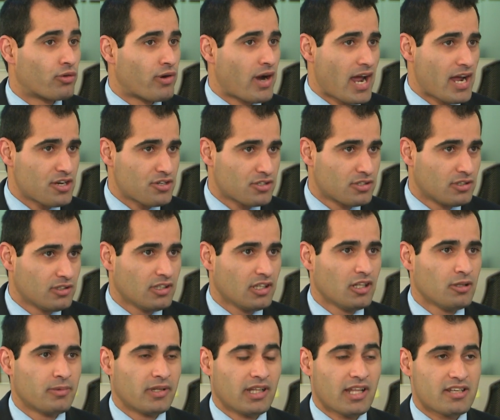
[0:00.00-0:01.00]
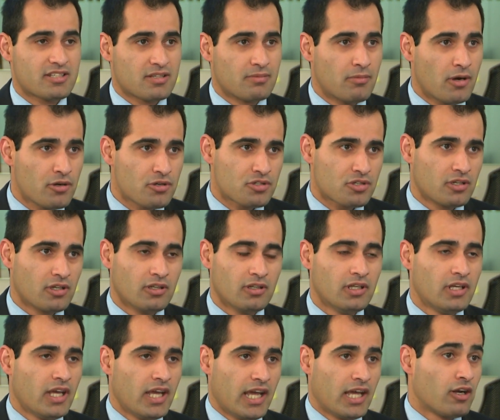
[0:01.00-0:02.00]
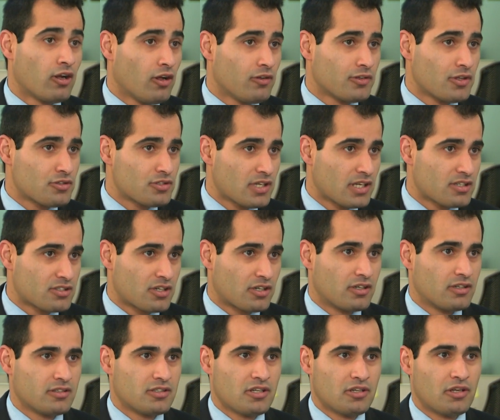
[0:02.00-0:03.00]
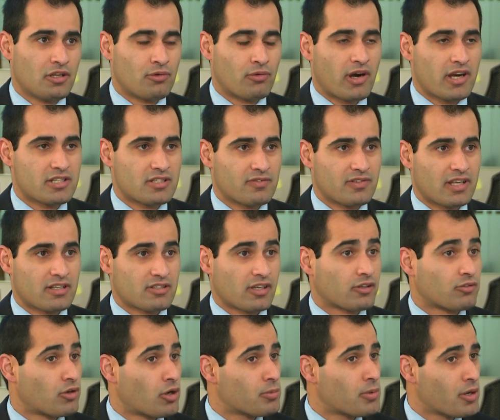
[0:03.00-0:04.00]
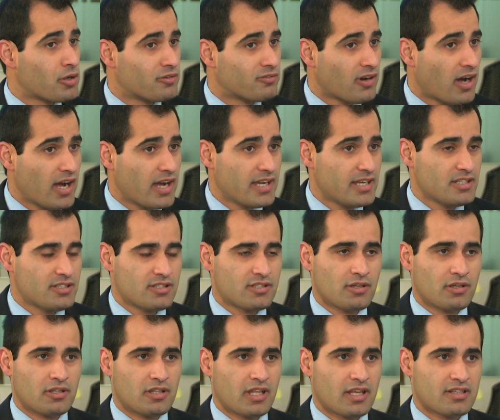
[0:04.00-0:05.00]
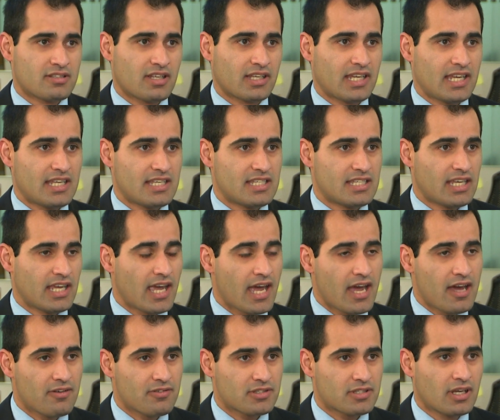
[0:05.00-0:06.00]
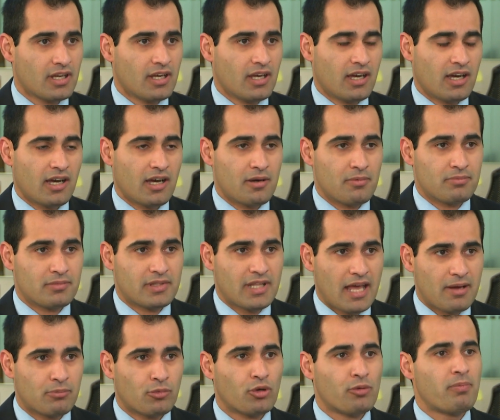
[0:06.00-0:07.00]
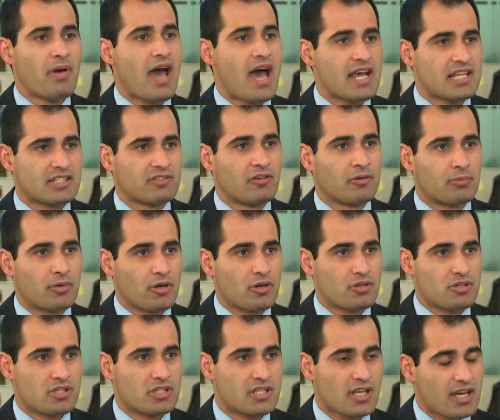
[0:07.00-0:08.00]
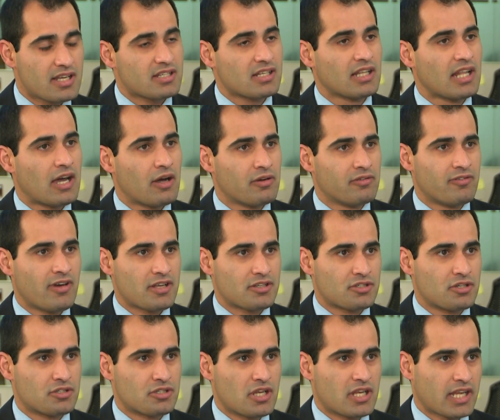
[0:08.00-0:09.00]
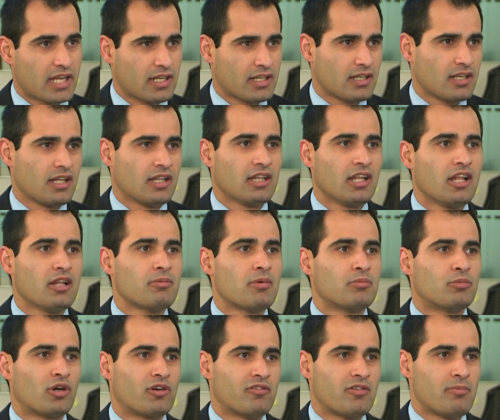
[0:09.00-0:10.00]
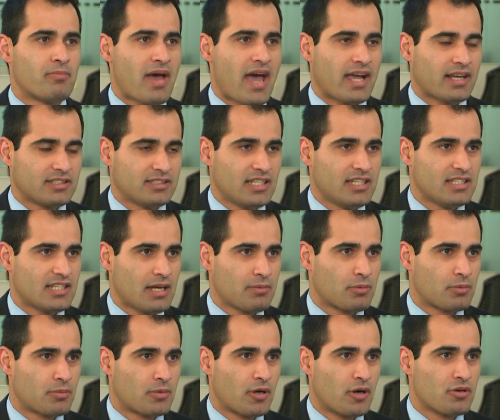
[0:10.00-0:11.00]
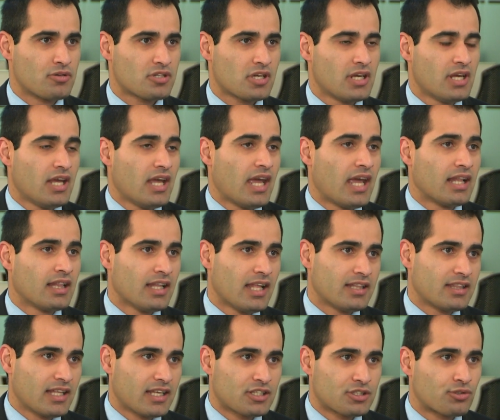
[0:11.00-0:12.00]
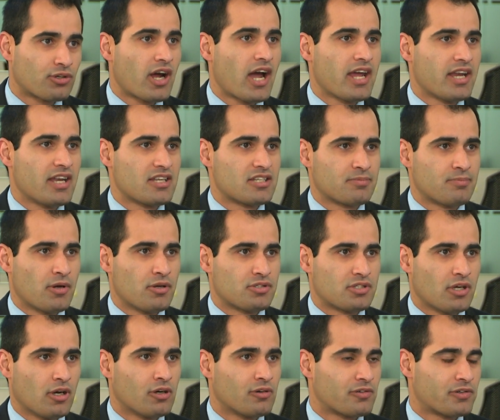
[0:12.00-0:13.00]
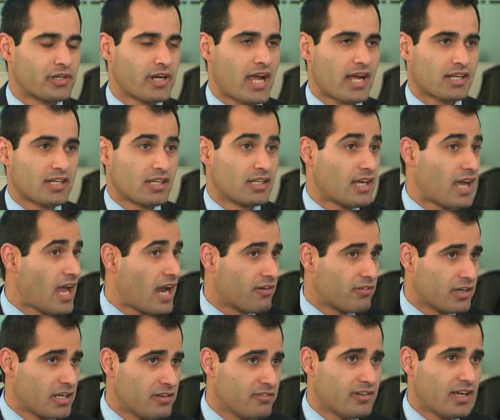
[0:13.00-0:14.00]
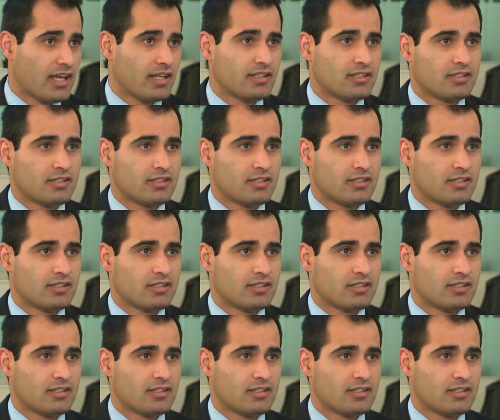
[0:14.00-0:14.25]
rational, a little bit less emotional, and all of those things are due to the rise of things like robo-advice, due to things like E T Fs. Um, that more passive approach does allow investors to take a little bit more of a backseat type approach and let things ride as opposed to overreacting to every event.